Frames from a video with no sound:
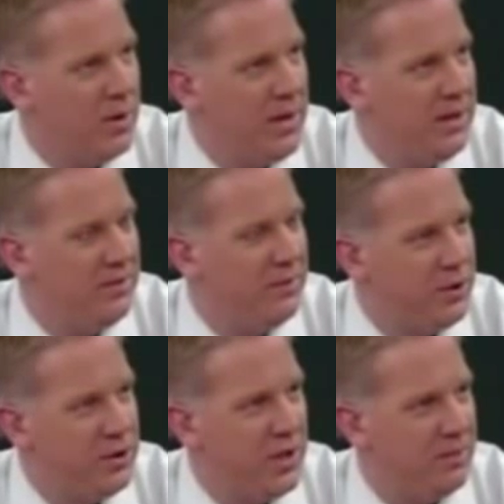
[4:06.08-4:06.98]
Do any of
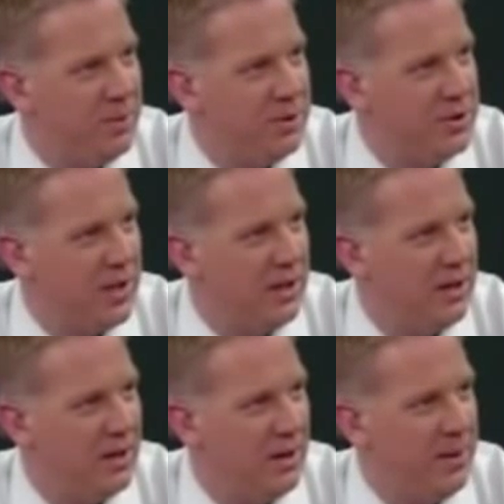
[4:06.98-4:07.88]
the first
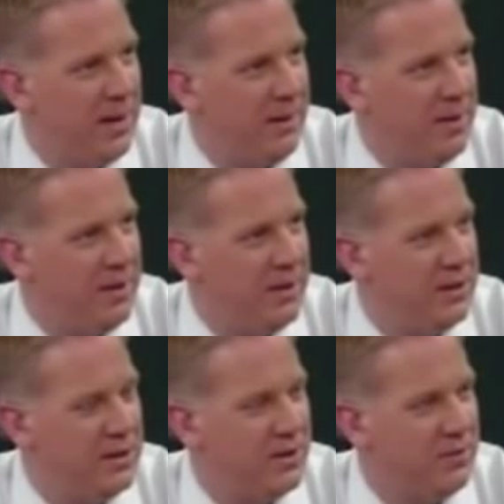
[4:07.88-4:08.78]
10%, I mean, how
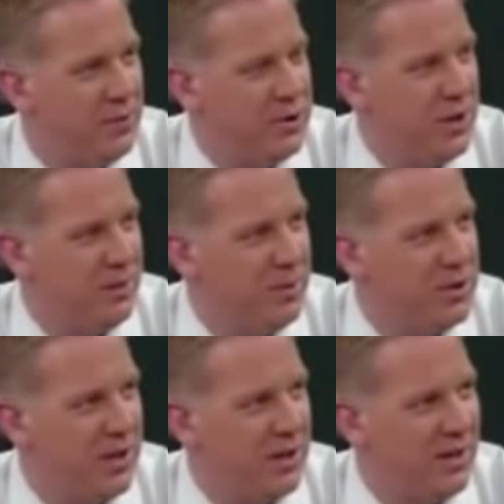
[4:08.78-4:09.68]
many does the first
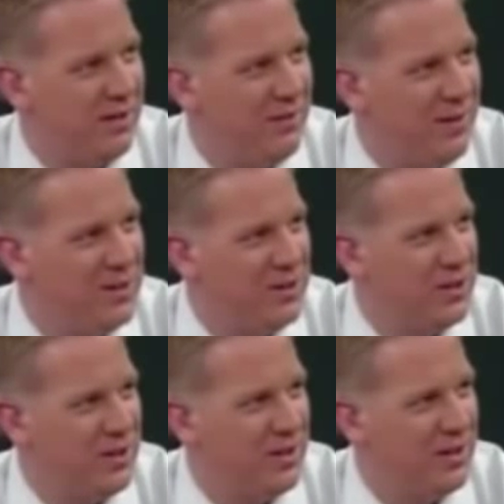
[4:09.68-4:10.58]
10%
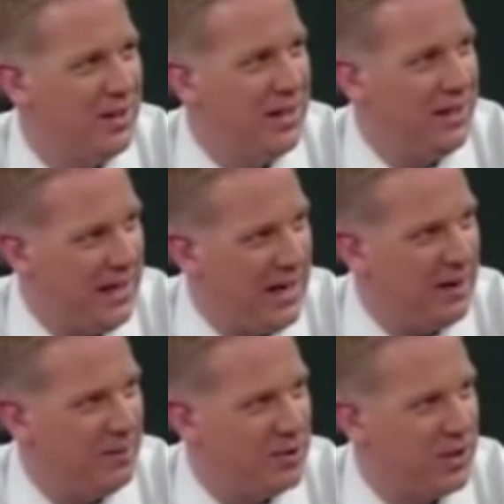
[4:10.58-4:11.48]
convince in
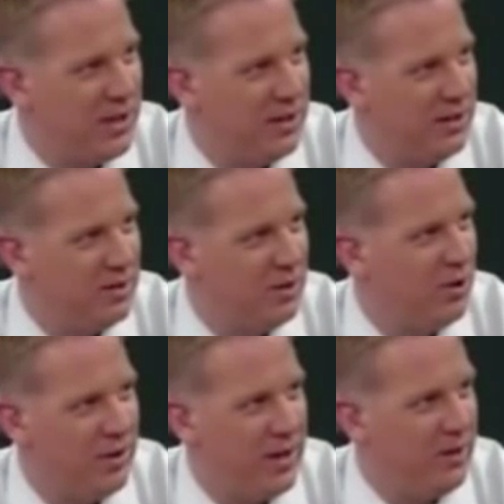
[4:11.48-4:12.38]
the 80%
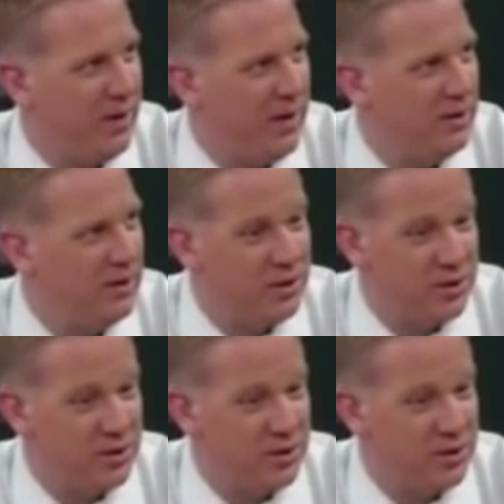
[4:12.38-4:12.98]
to go the other way,